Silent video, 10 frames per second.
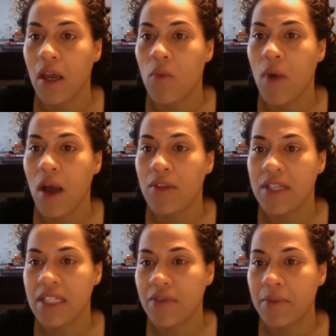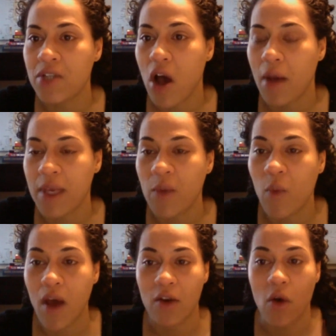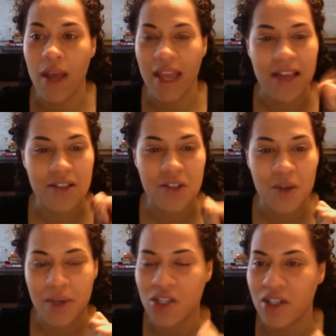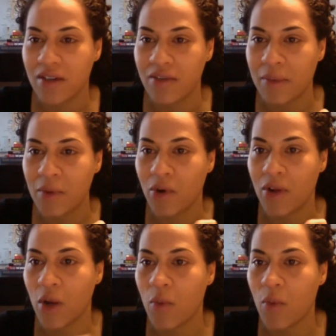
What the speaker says: What? This is from Tommy 1. Oh, I answered a question from you earlier.